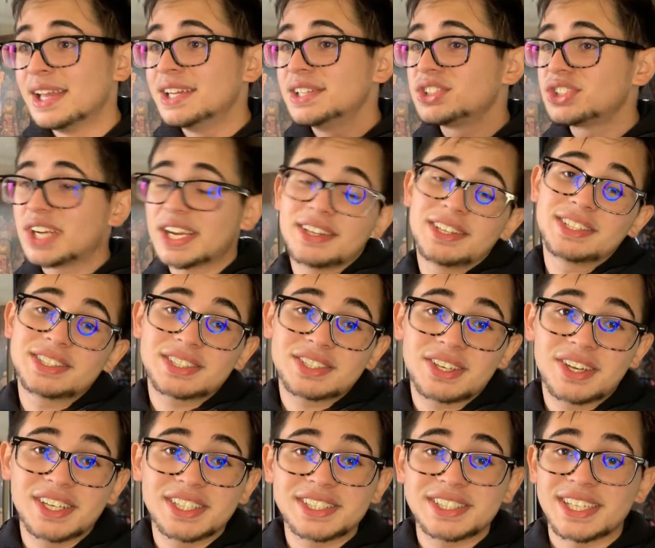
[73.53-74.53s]
Jalen
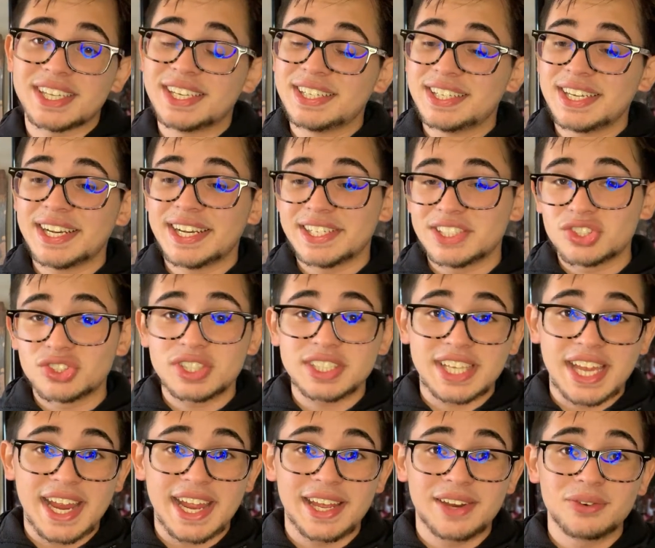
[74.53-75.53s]
Suggs, he did injure his
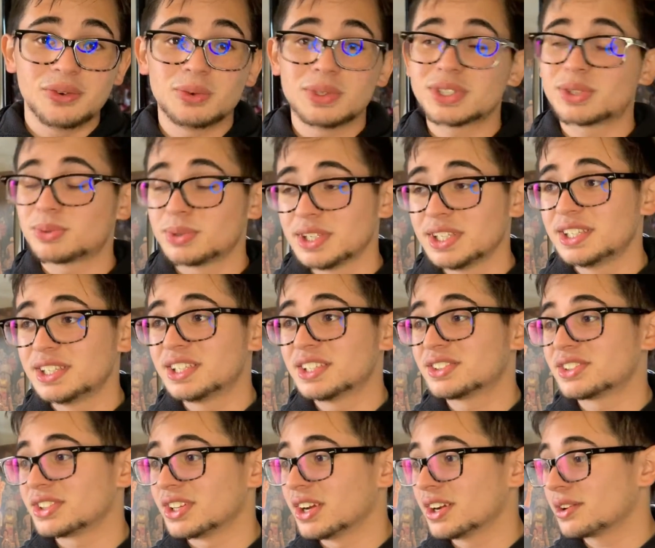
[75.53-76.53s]
hand, which really does
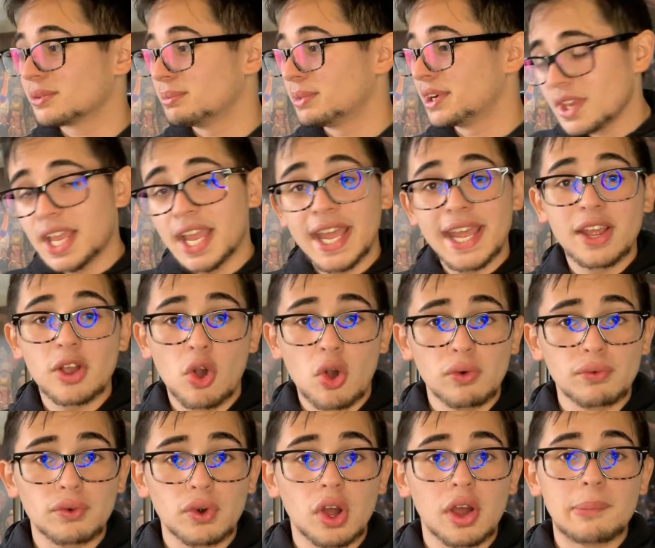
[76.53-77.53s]
suck. But hey,
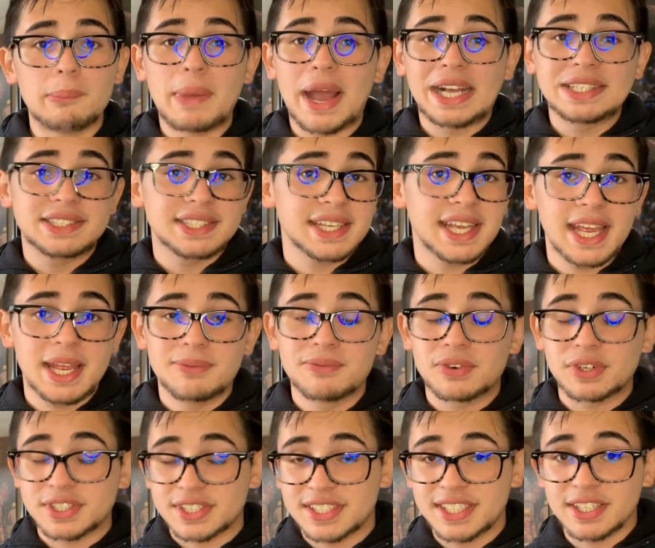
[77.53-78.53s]
overall, Magic game
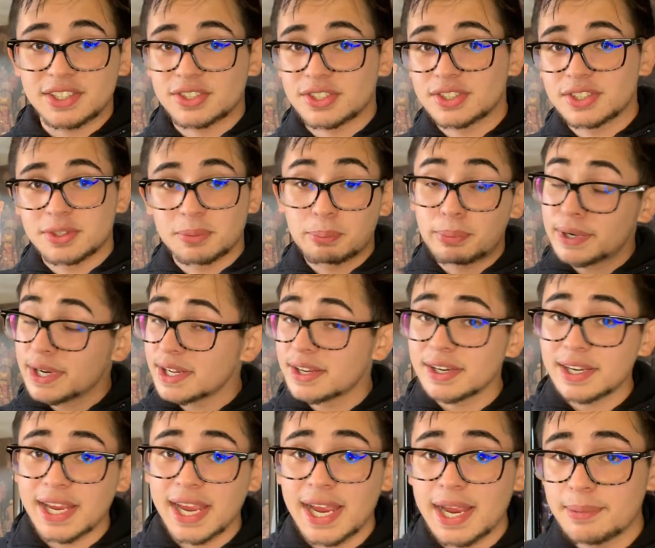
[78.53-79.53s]
versus Sixers, pretty good
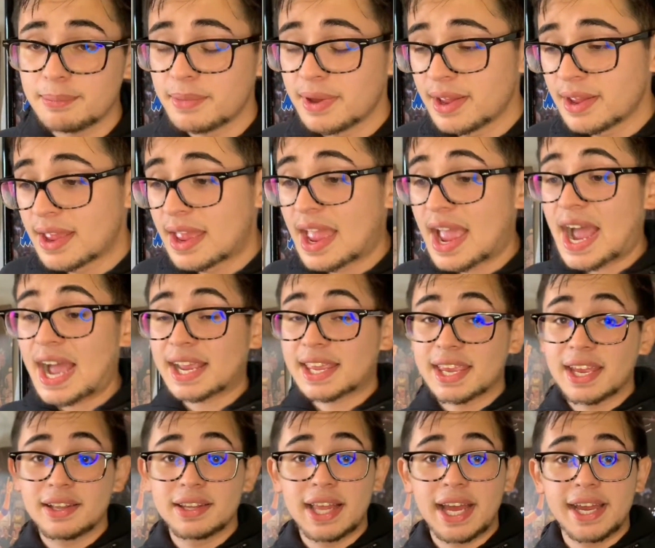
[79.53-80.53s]
game. I
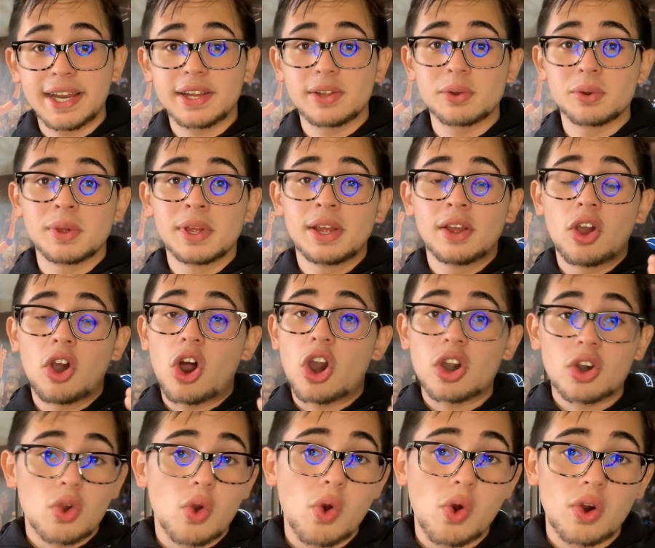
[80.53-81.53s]
can't lie to you. Our
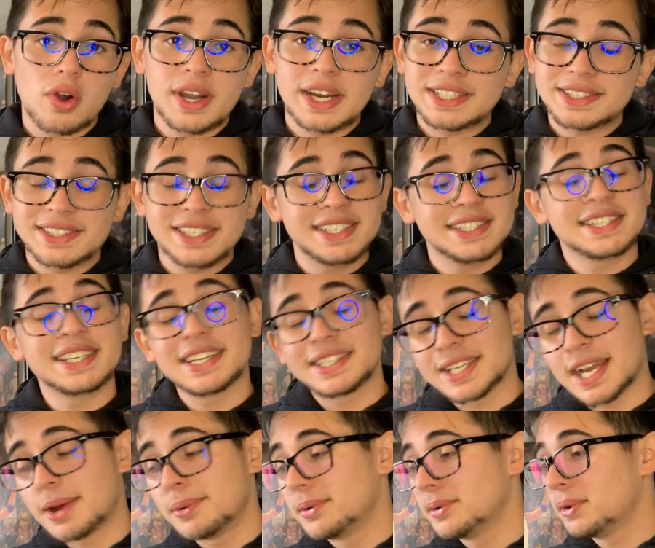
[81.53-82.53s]
core, it's going to take
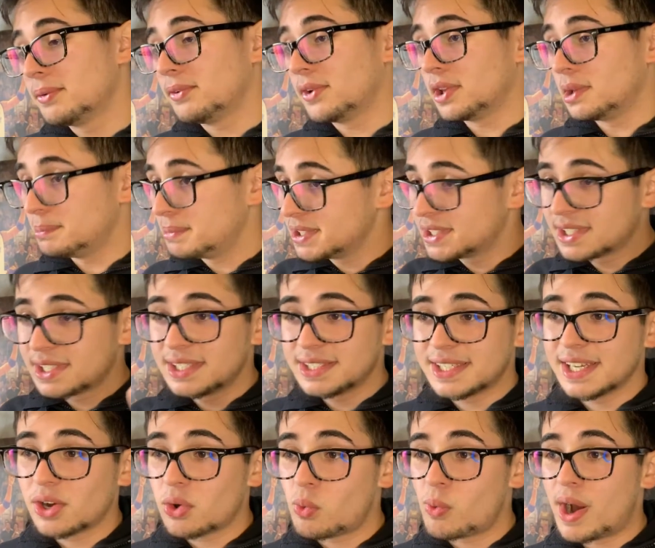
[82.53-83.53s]
time to develop. It's going to
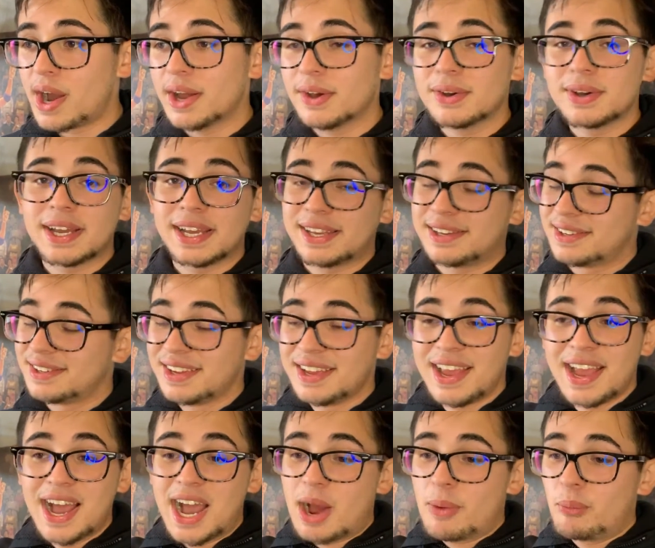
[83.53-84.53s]
take a while.
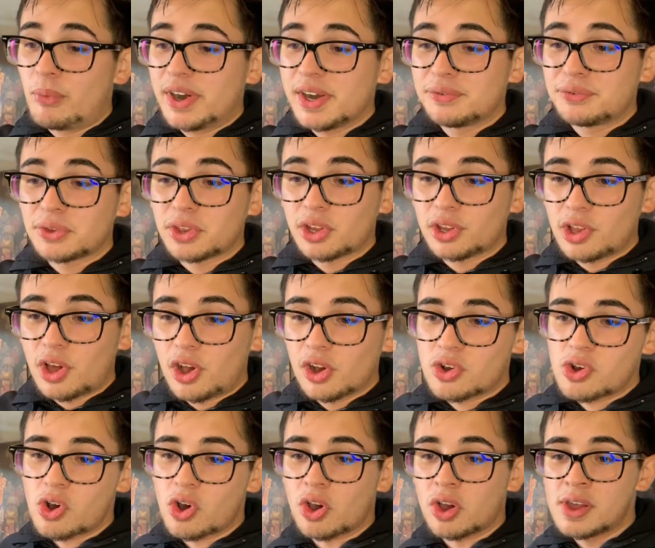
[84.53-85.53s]
I'm ready for the long
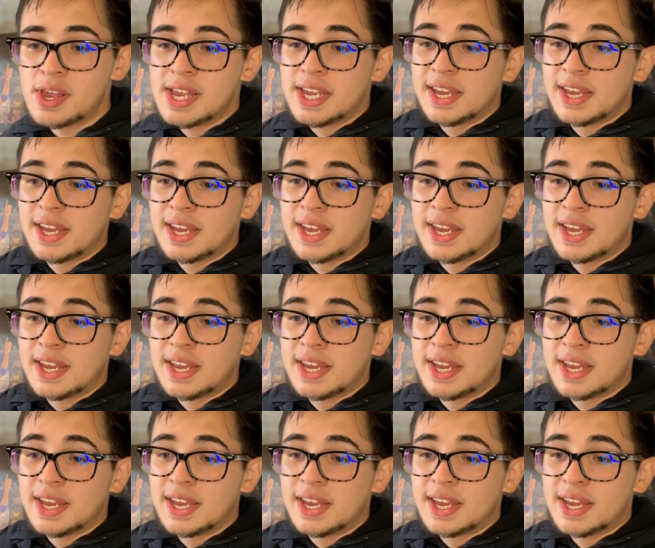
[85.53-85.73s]
haul.